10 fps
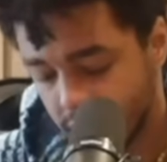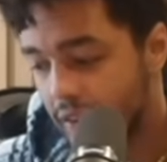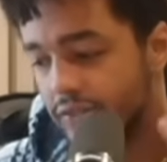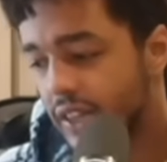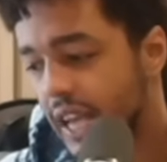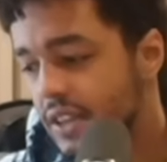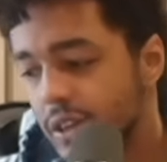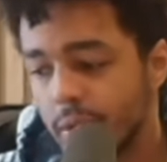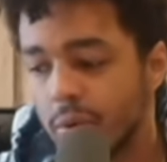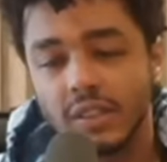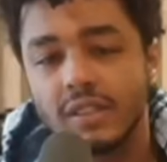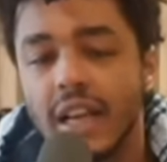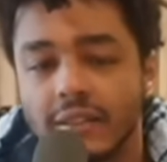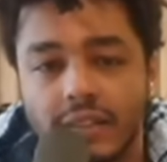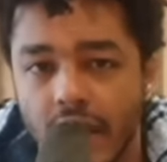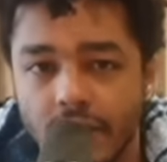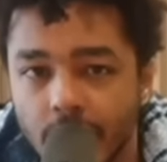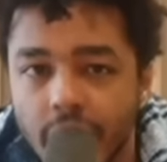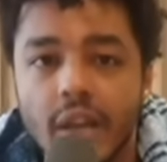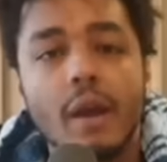Yeah, fuck that shit, man. This is not
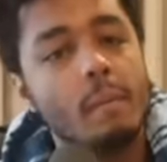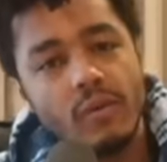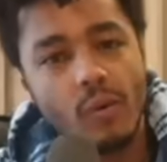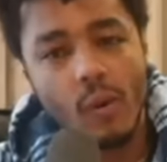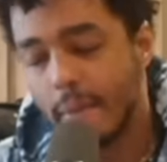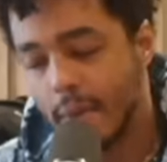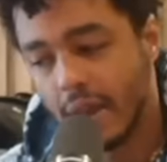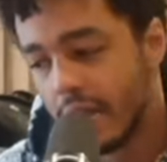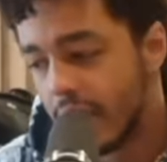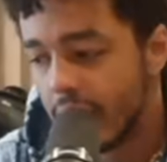slavery. Move away, man.